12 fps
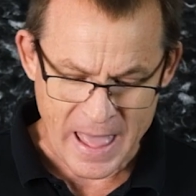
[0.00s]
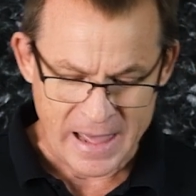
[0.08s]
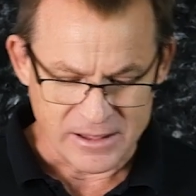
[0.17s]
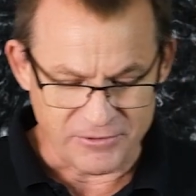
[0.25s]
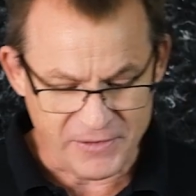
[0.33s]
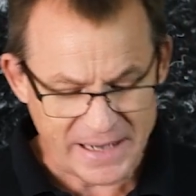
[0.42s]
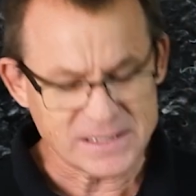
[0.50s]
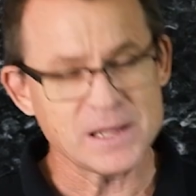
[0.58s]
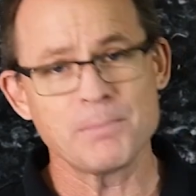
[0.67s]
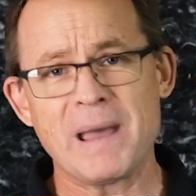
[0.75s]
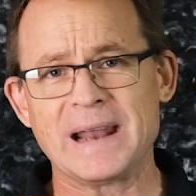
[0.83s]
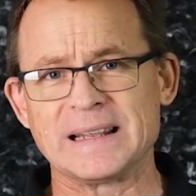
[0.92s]
The fact of the
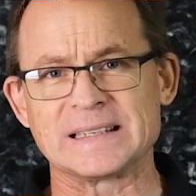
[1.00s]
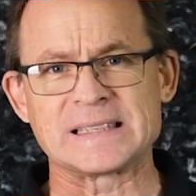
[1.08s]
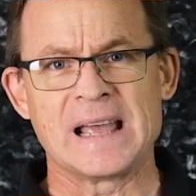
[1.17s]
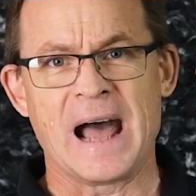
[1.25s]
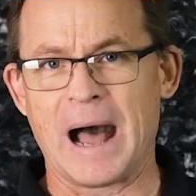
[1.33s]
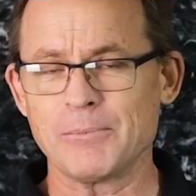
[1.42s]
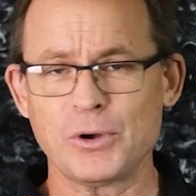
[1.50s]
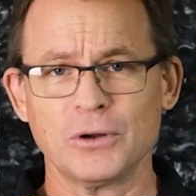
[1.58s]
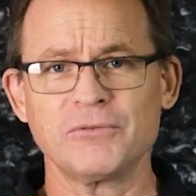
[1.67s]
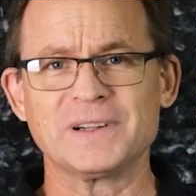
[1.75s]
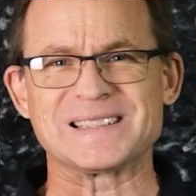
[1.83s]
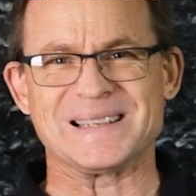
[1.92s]
matter is, I'm
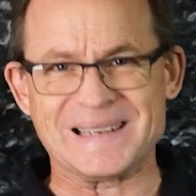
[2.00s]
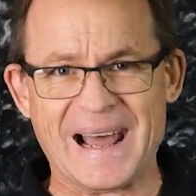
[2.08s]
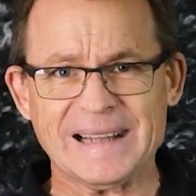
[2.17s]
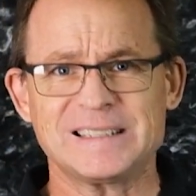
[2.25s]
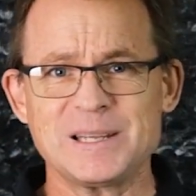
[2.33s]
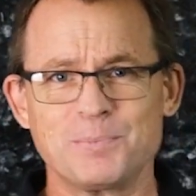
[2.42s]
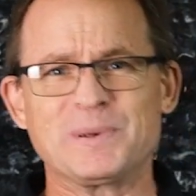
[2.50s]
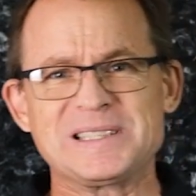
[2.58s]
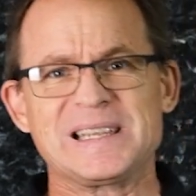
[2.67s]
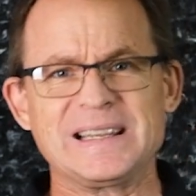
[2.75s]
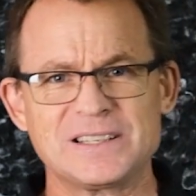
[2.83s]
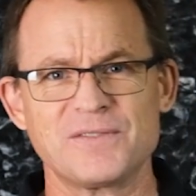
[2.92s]
convinced
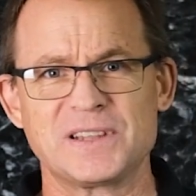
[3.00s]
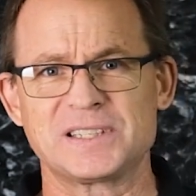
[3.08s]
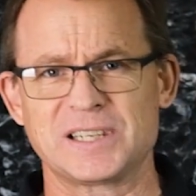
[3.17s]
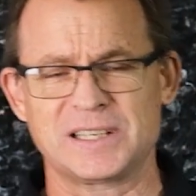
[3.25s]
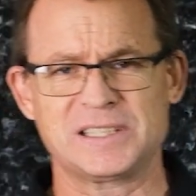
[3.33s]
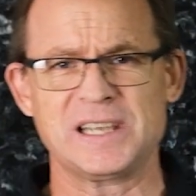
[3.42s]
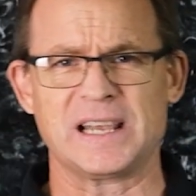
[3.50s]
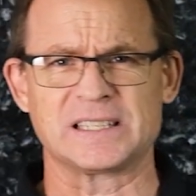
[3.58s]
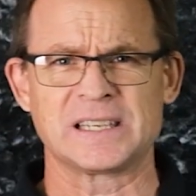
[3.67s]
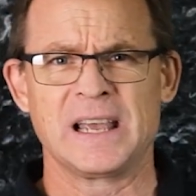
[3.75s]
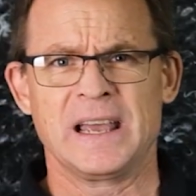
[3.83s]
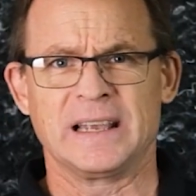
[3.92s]
90% of the success
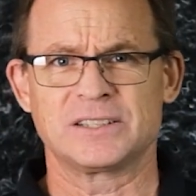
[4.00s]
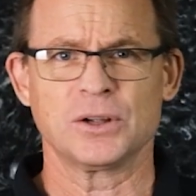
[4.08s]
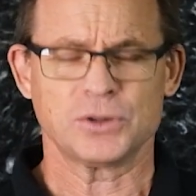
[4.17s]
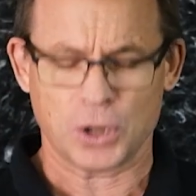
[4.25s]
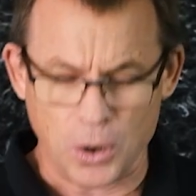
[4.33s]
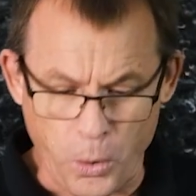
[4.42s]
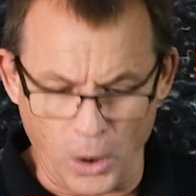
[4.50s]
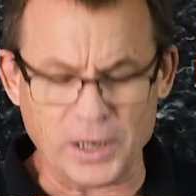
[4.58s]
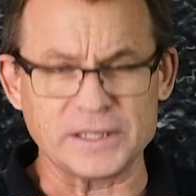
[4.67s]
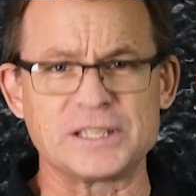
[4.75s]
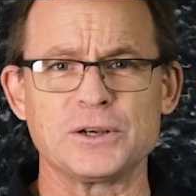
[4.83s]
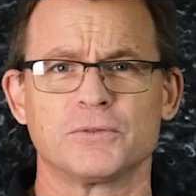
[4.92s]
is not the
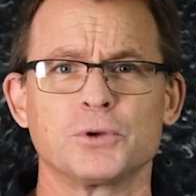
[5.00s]
quality of